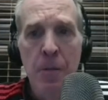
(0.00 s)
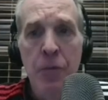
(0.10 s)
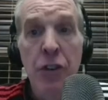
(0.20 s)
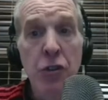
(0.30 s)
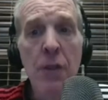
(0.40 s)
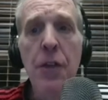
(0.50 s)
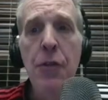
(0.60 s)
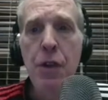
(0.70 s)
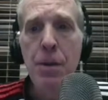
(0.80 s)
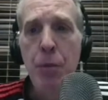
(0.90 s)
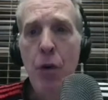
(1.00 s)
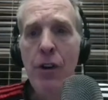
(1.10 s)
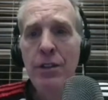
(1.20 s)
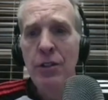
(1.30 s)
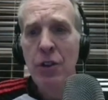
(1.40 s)
Deserve the 3
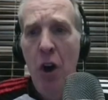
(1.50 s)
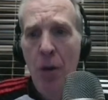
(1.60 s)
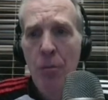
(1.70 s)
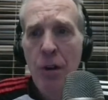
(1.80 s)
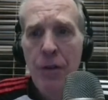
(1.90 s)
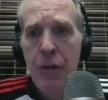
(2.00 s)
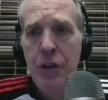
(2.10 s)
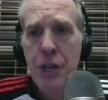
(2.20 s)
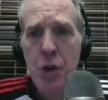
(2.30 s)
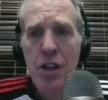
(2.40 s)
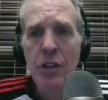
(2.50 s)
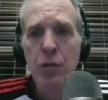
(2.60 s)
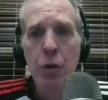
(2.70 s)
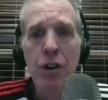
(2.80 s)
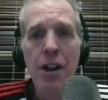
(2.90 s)
points. All Brentford do is
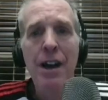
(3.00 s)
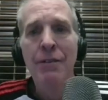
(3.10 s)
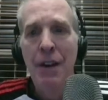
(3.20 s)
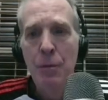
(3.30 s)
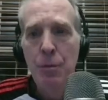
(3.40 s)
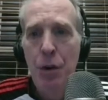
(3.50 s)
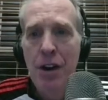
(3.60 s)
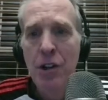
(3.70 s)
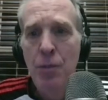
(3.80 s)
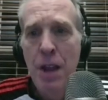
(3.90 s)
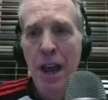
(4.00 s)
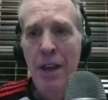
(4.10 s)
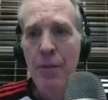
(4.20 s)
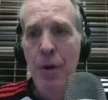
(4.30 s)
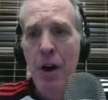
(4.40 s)
put 11 players behind
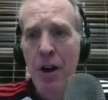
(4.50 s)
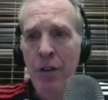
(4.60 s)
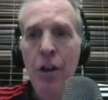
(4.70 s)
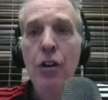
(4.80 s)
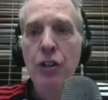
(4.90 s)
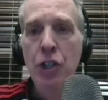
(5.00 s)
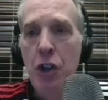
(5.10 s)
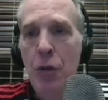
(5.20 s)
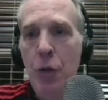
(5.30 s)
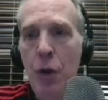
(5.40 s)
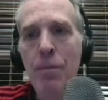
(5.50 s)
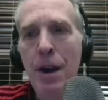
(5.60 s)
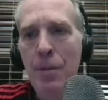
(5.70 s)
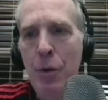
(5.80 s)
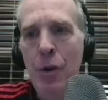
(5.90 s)
the ball. Should have won
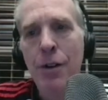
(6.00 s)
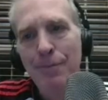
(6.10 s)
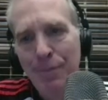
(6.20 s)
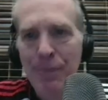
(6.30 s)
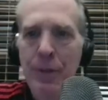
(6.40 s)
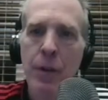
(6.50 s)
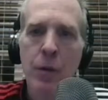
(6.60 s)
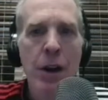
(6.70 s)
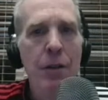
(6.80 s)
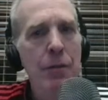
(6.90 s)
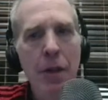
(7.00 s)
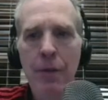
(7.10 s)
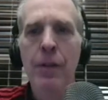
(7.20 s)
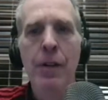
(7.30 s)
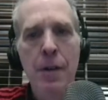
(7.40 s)
by more. Well,
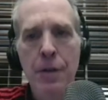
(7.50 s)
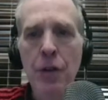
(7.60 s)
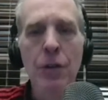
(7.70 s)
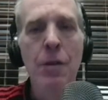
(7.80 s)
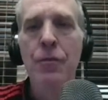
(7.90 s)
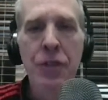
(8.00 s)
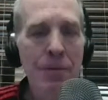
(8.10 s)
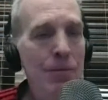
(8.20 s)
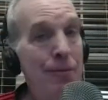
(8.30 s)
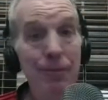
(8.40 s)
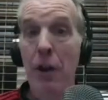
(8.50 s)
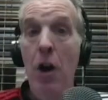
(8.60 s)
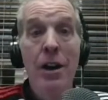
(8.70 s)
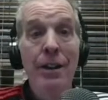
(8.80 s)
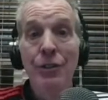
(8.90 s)
Fulham,
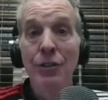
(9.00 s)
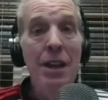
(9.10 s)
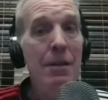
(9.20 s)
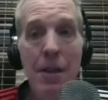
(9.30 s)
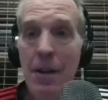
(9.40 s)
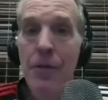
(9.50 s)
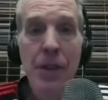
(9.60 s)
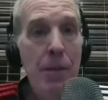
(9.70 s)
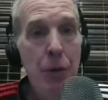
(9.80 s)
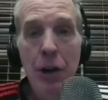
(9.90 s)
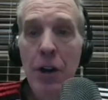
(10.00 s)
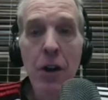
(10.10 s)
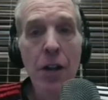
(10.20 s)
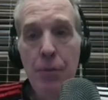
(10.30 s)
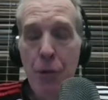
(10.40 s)
honestly, they put on
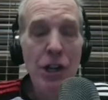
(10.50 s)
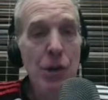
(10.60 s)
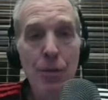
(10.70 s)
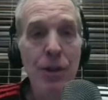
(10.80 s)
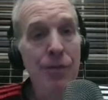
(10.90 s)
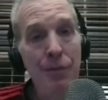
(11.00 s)
all the pressure, but